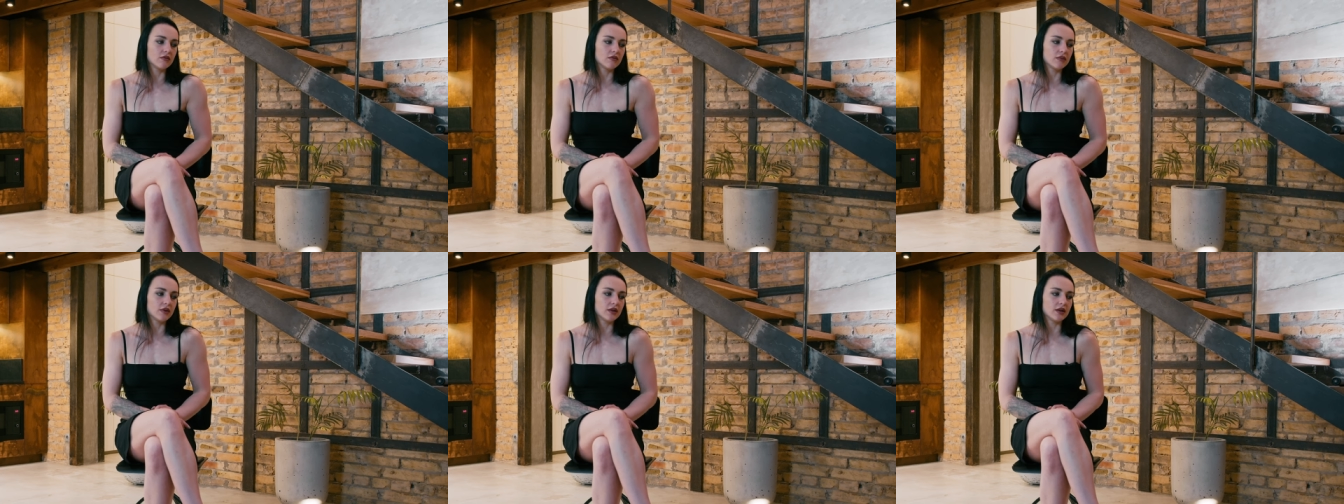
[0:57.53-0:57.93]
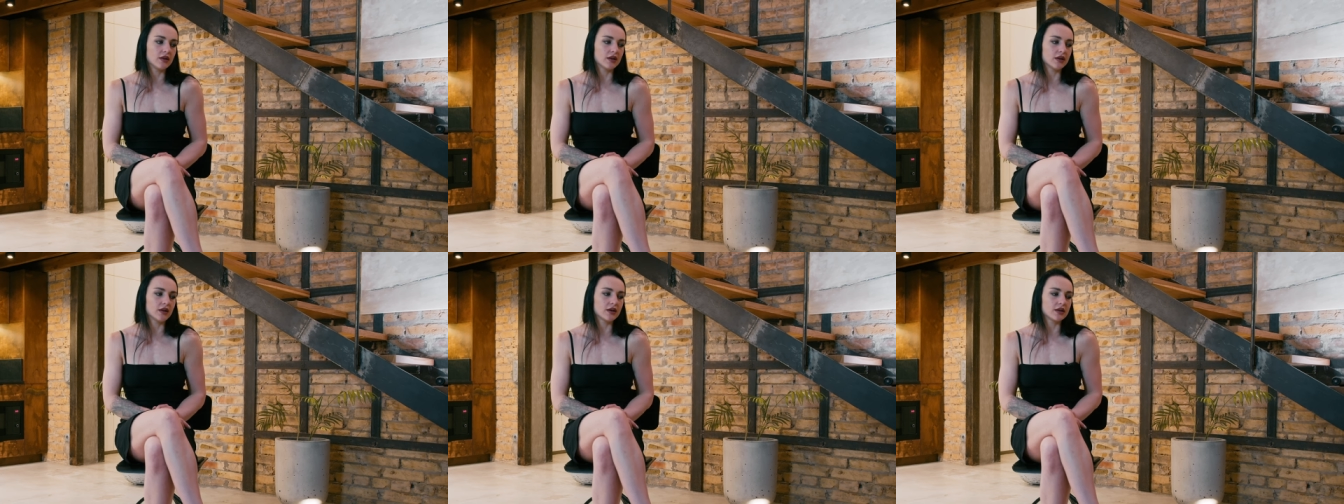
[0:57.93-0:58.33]
but
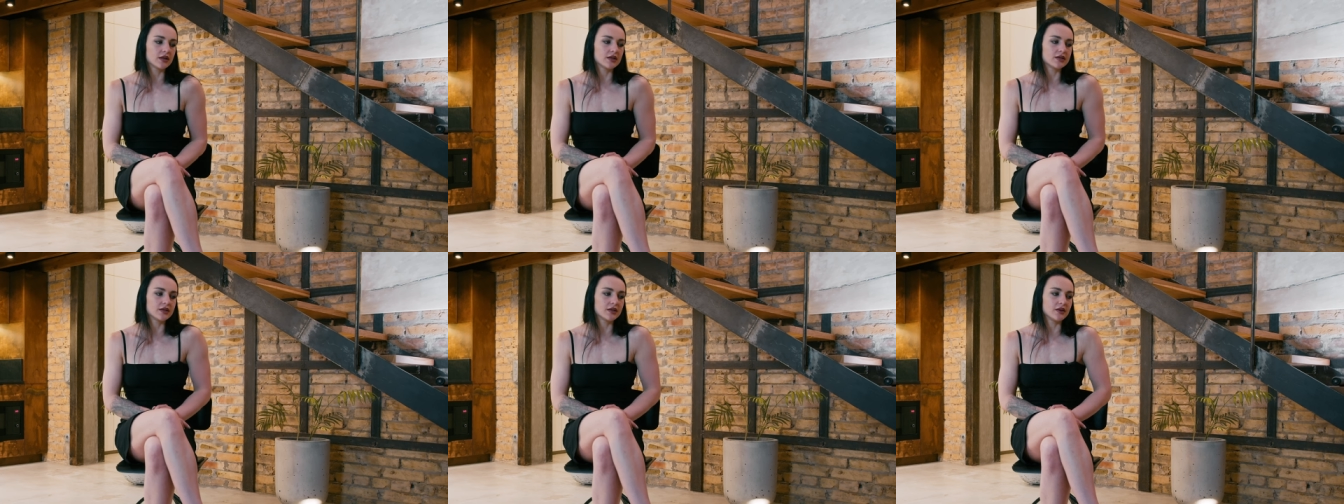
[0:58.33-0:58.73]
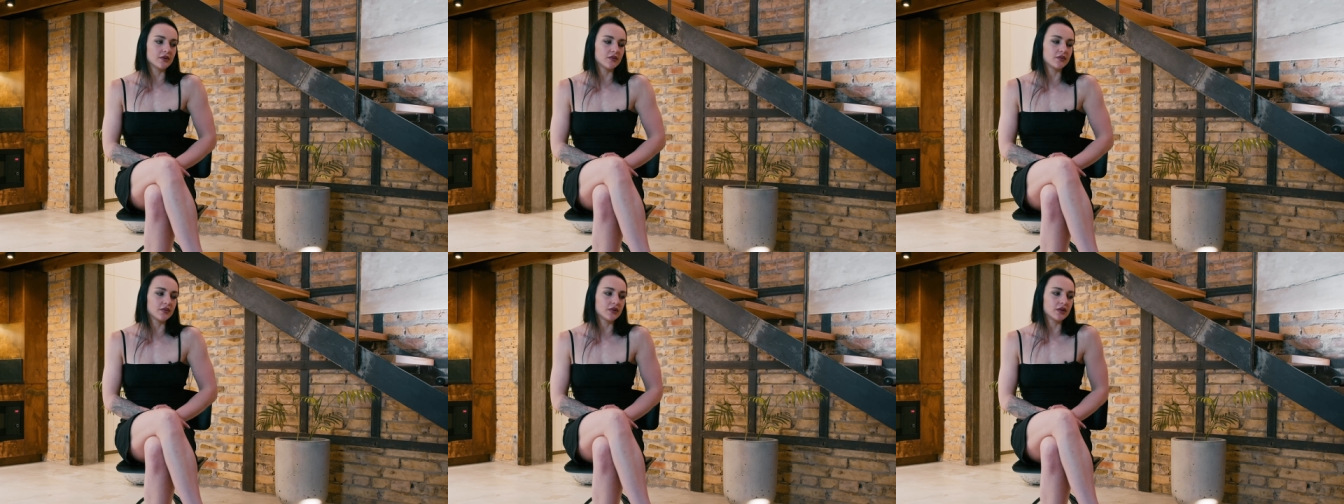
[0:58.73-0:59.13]
harder to
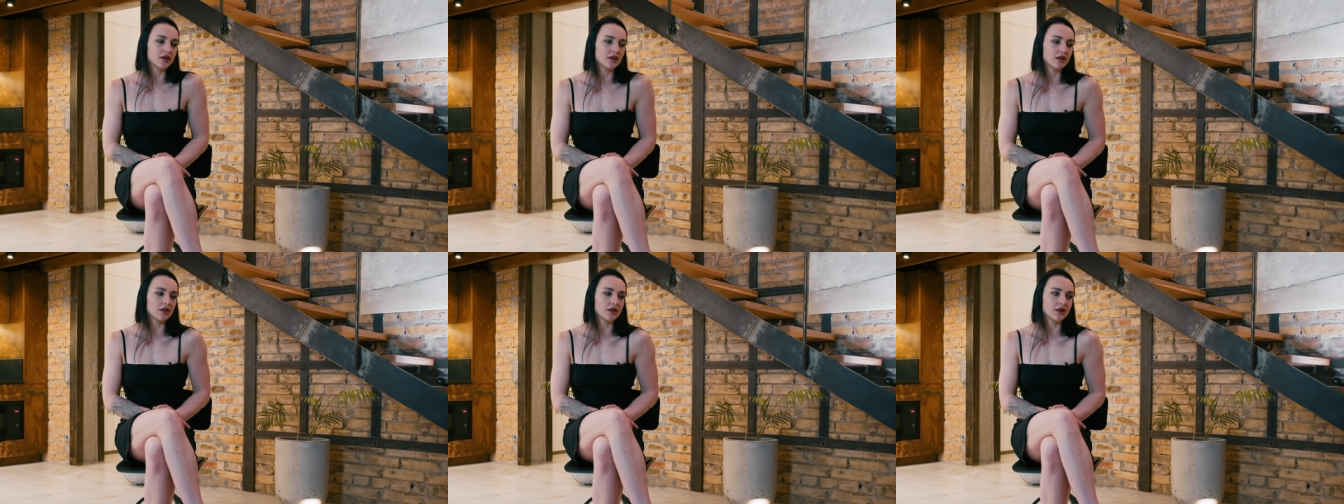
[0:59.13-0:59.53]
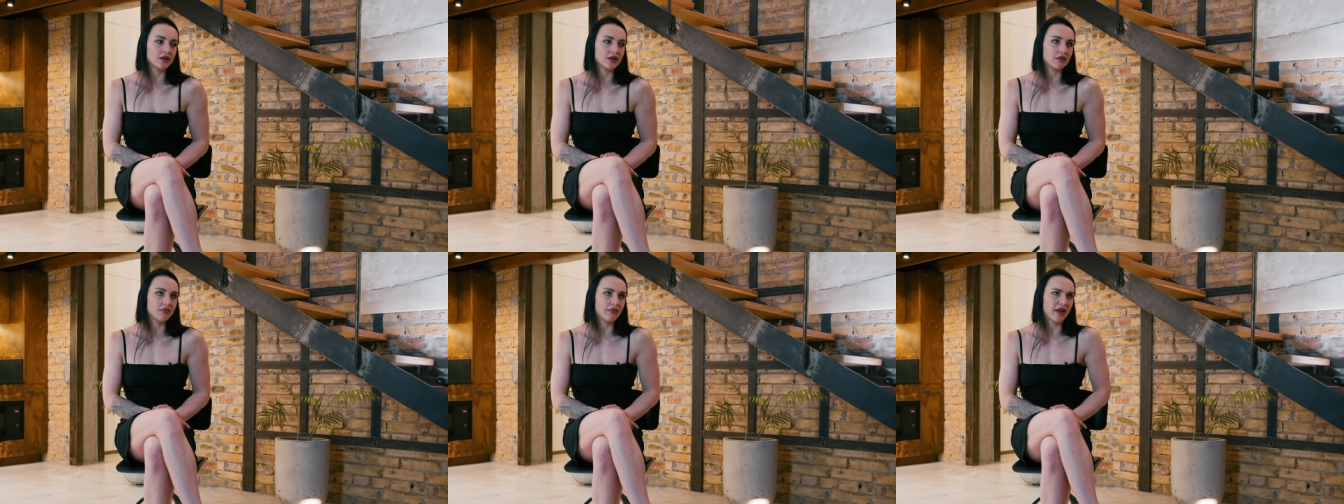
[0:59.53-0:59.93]
put in
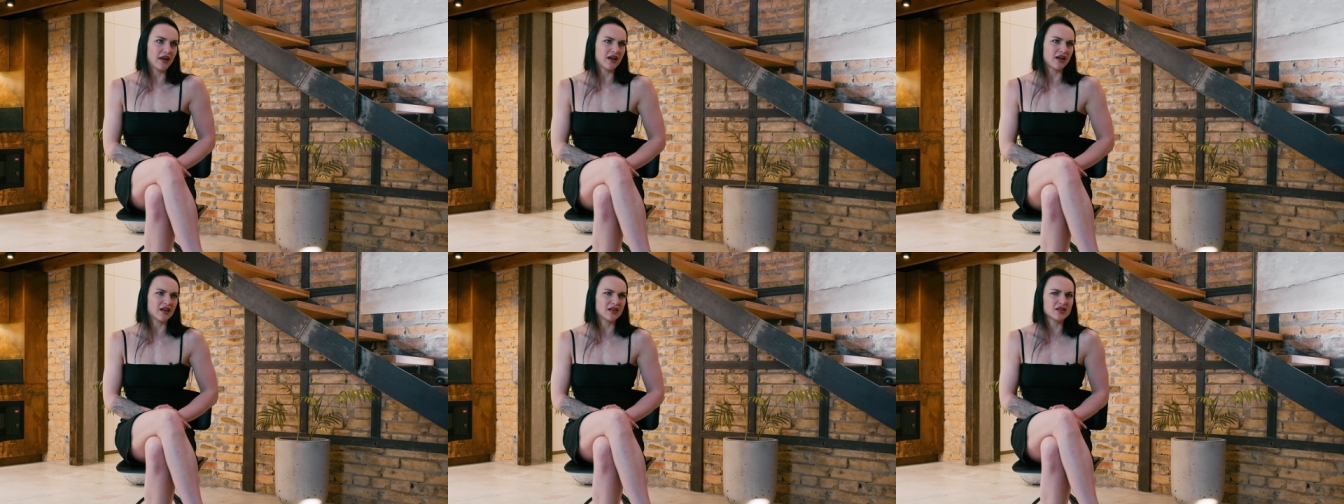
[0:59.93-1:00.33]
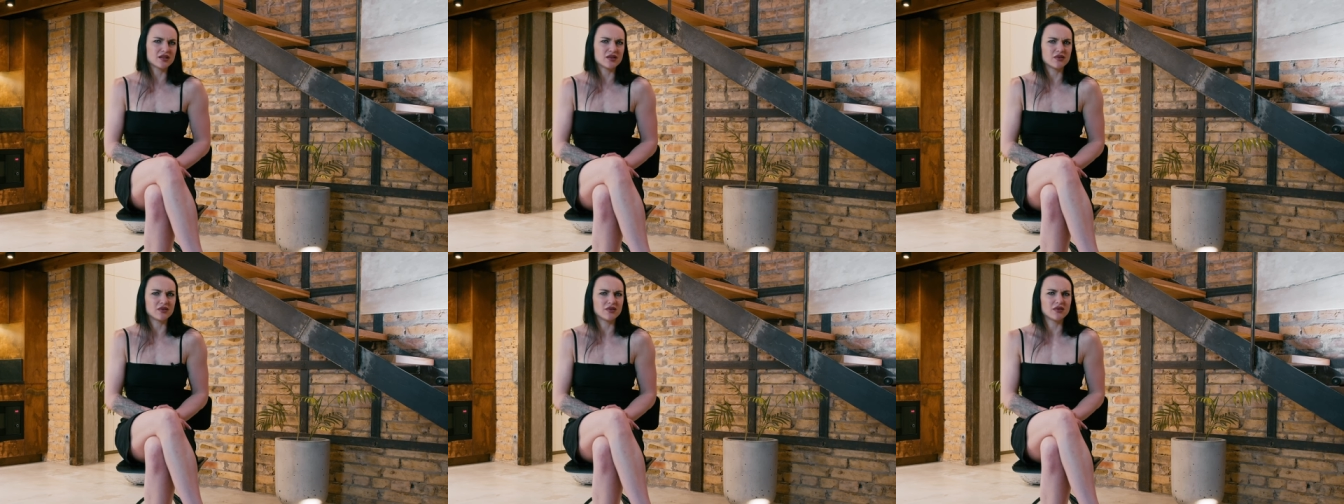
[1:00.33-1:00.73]
back. So